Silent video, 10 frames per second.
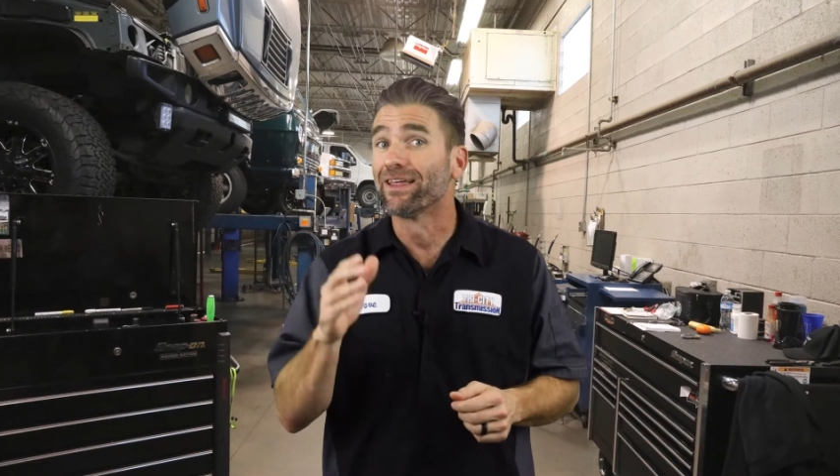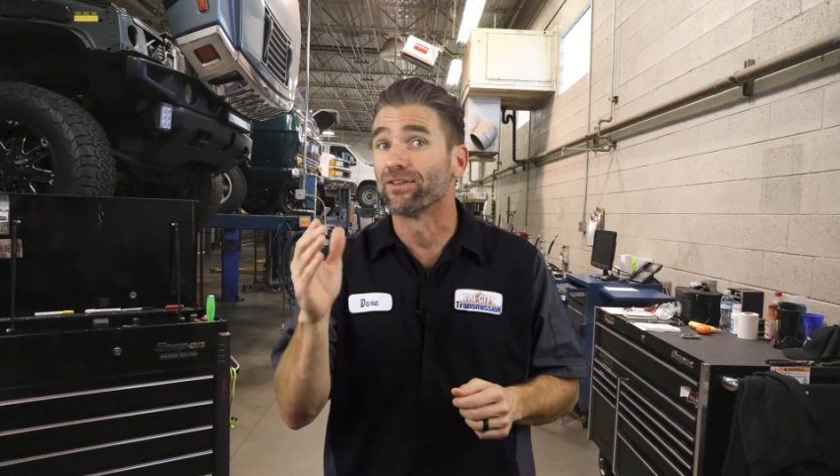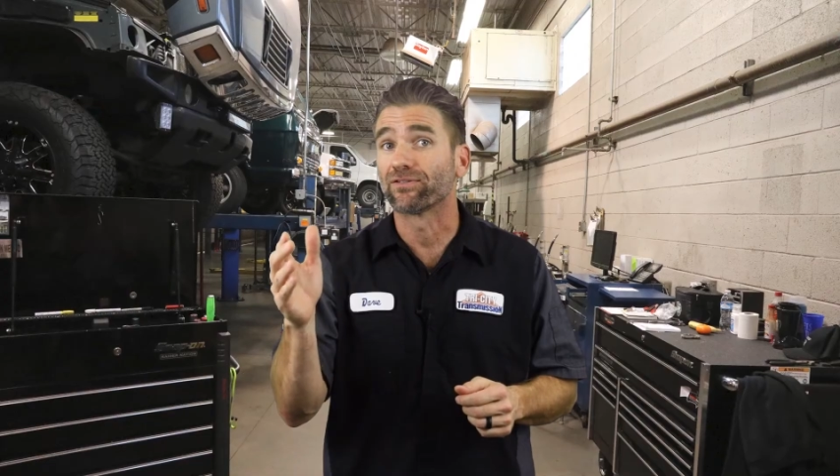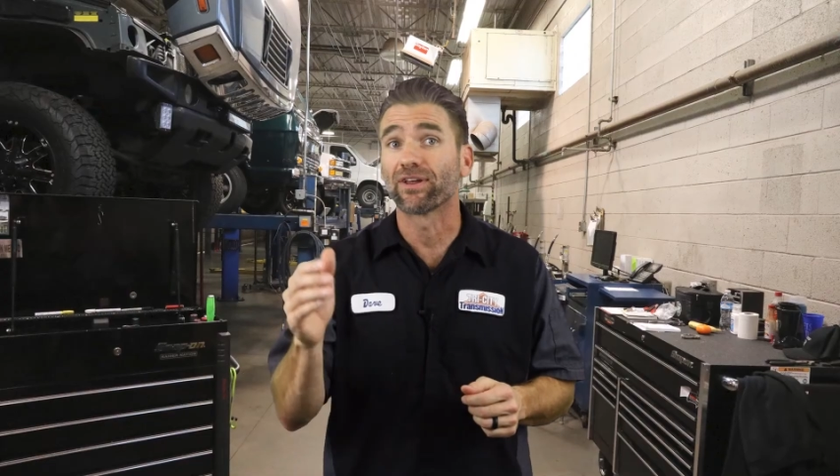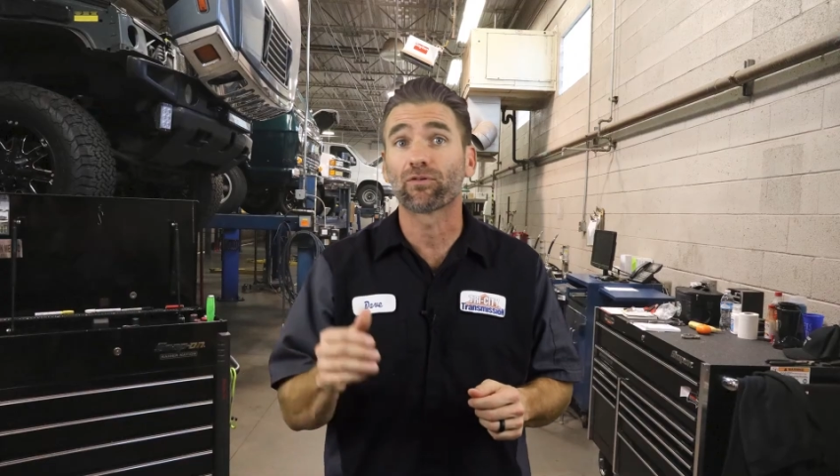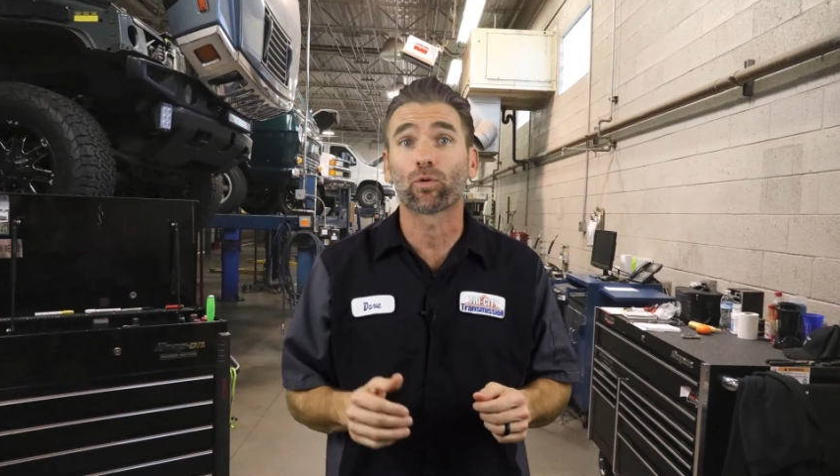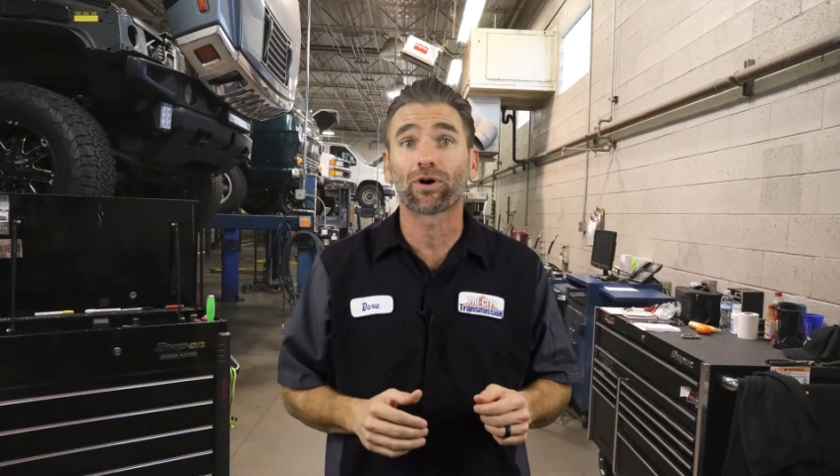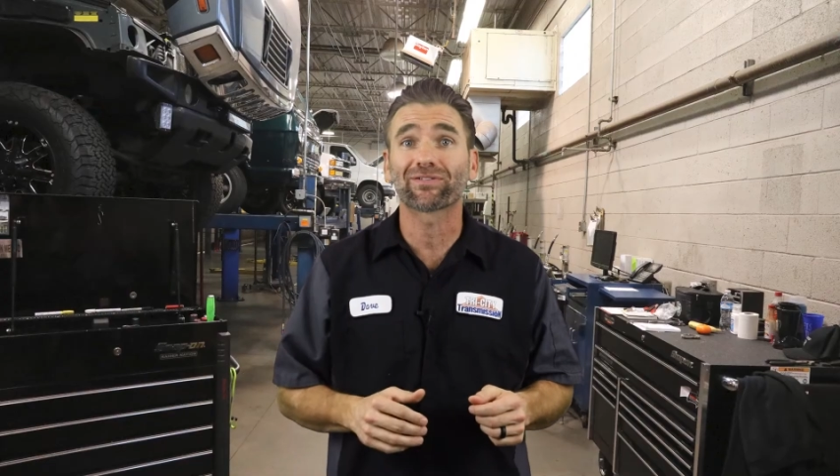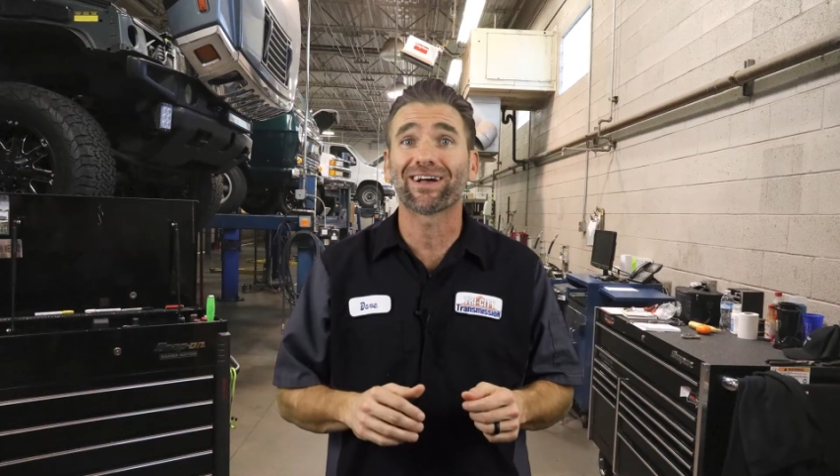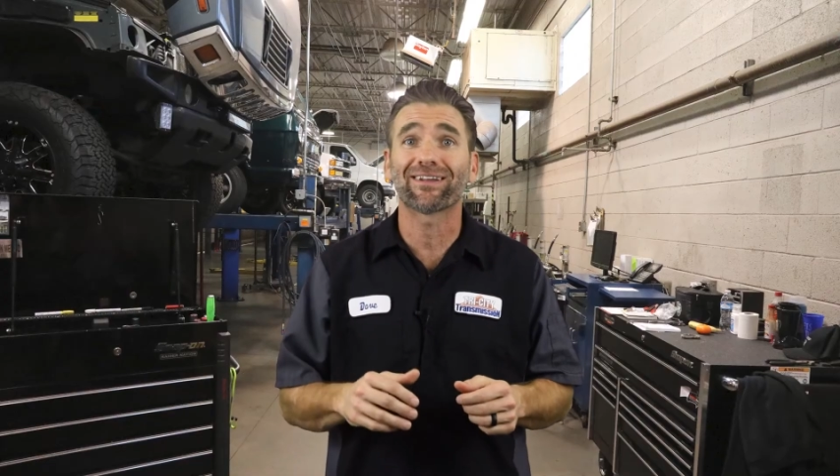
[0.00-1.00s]
This never
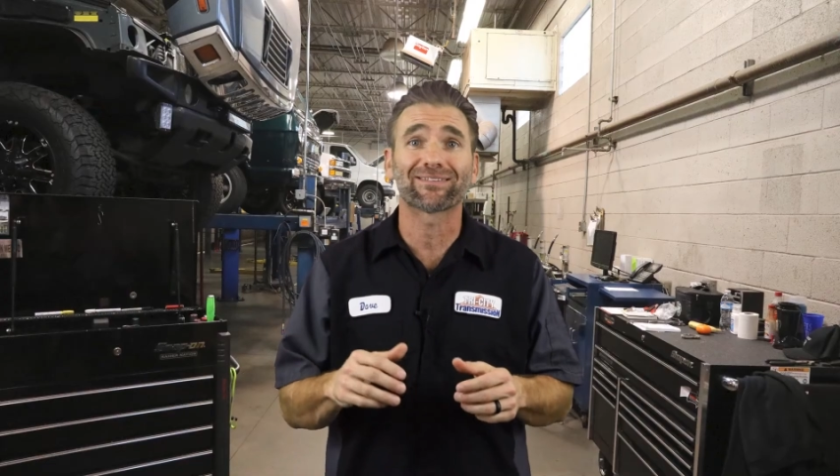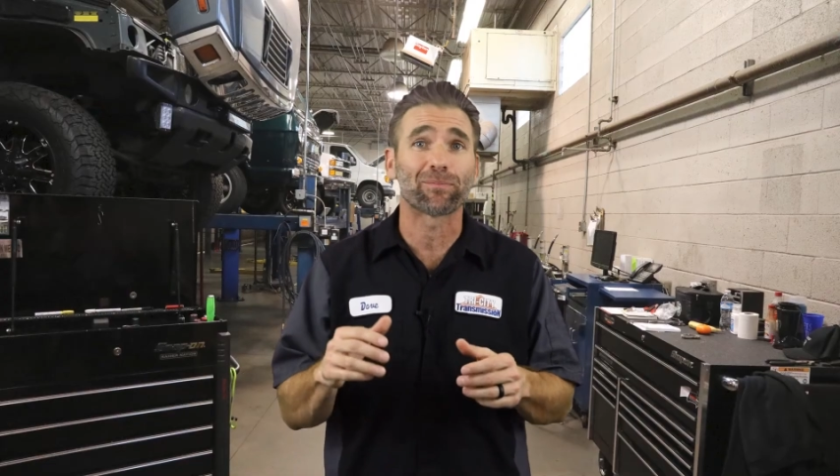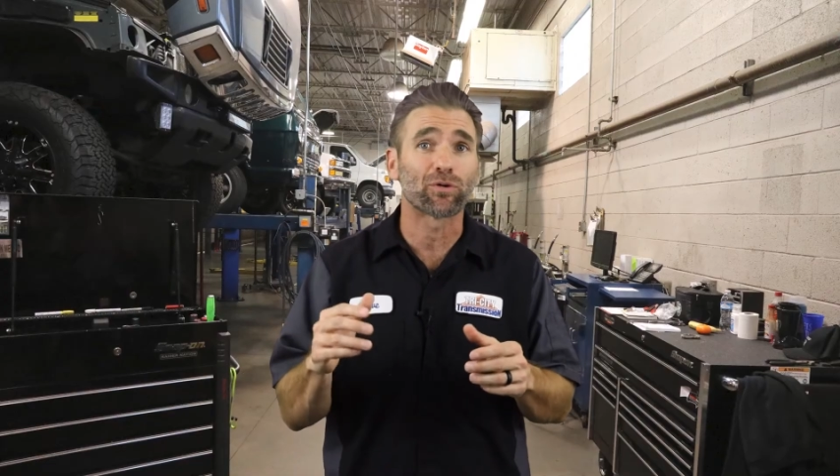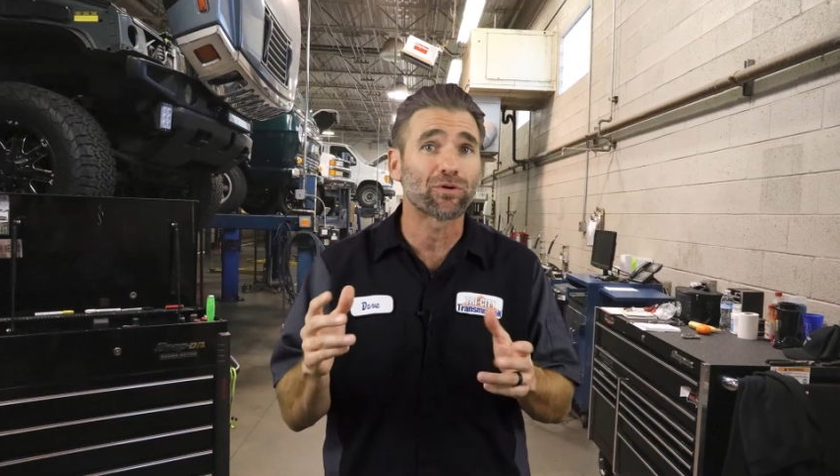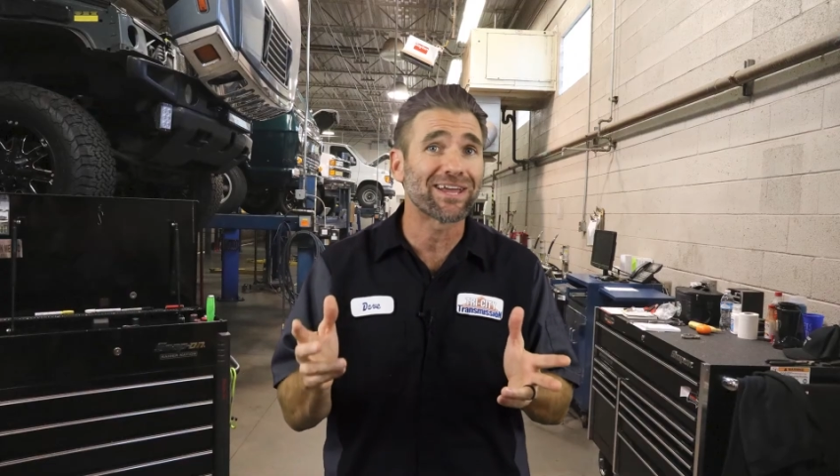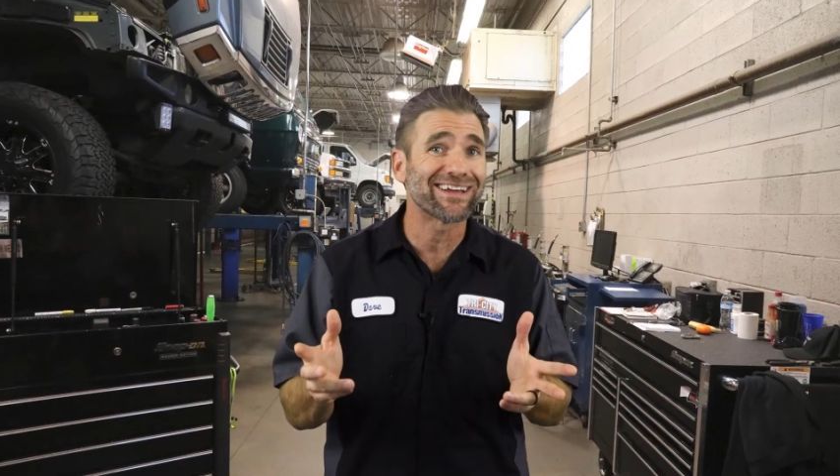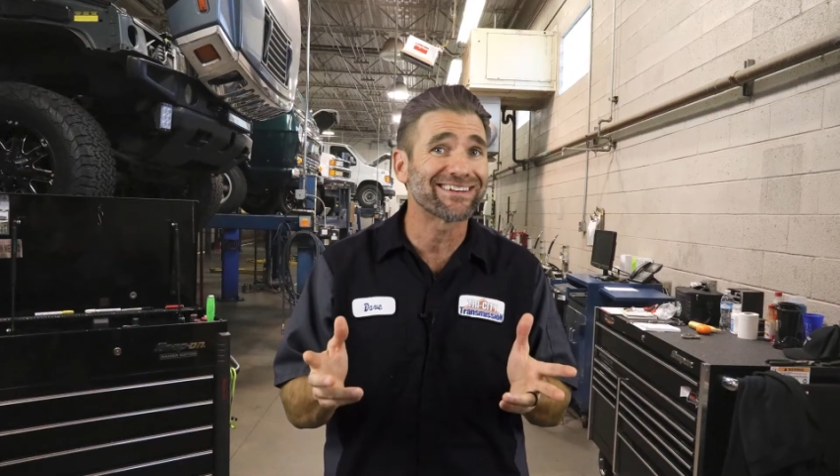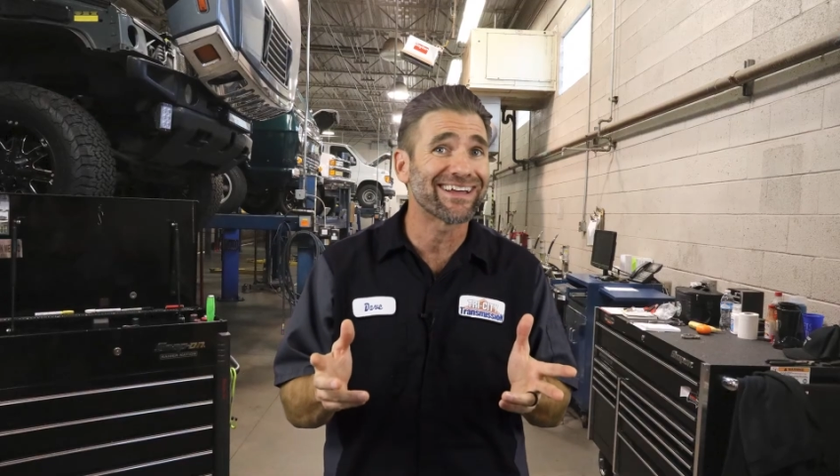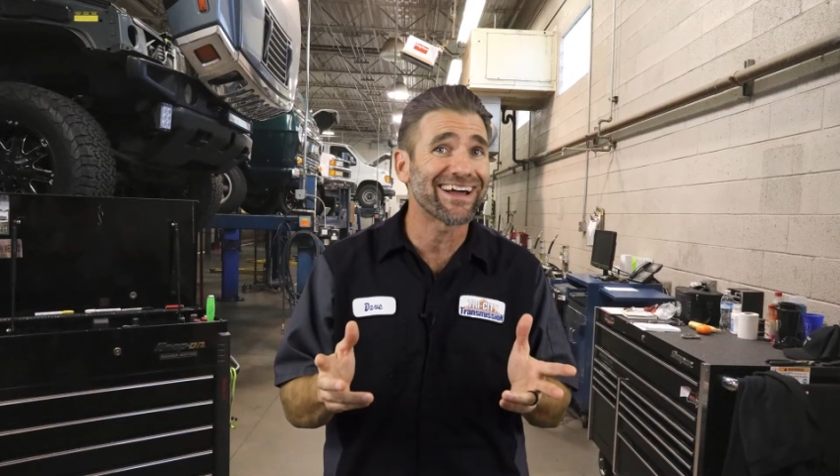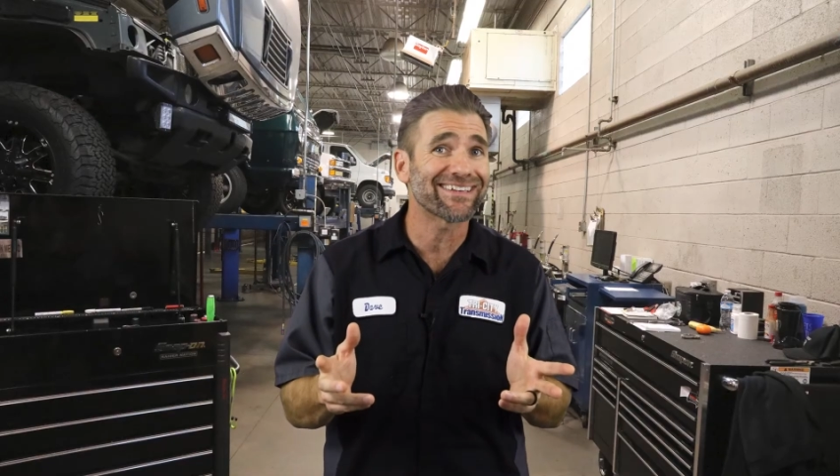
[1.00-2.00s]
works out as a blown head
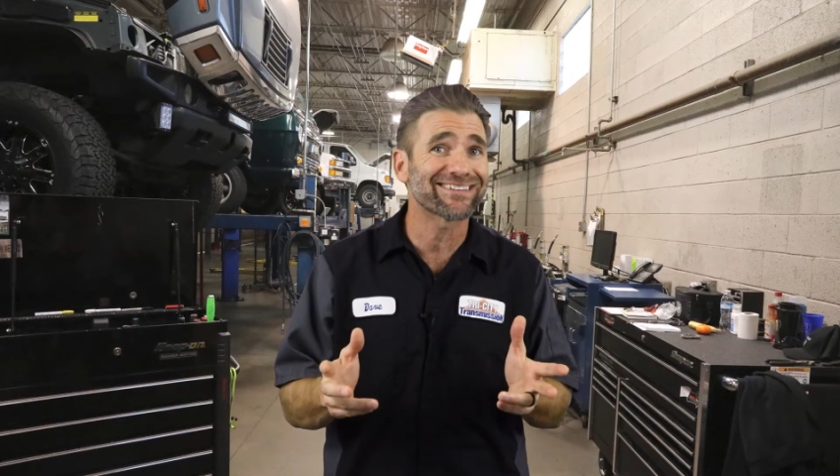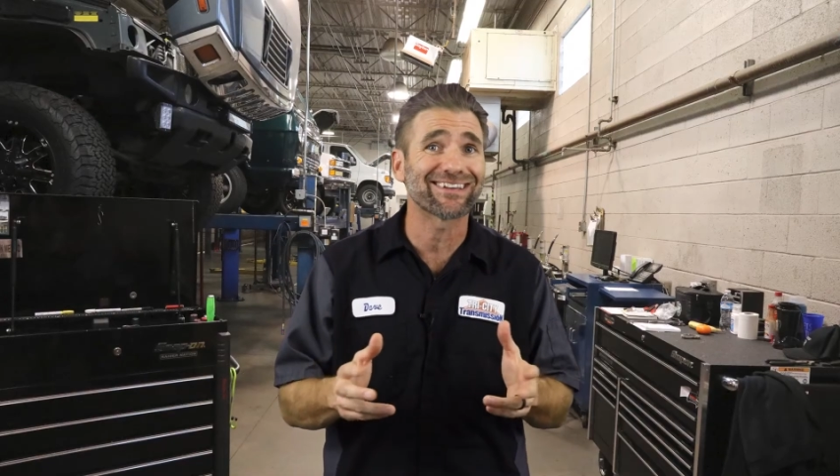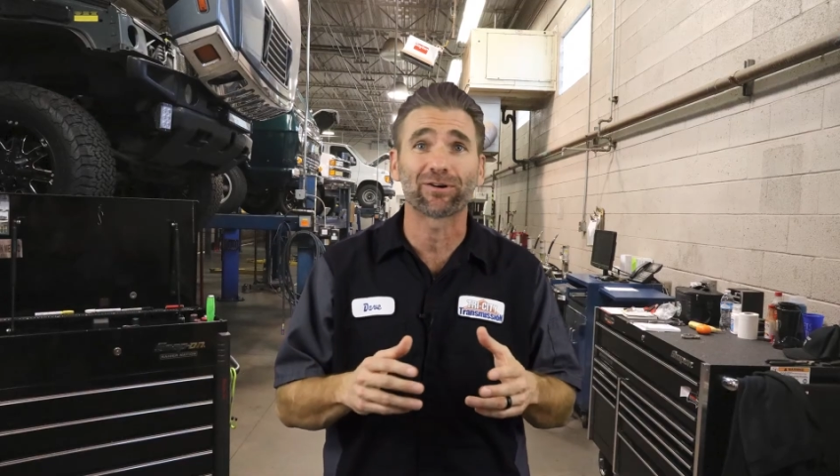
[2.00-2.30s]
gasket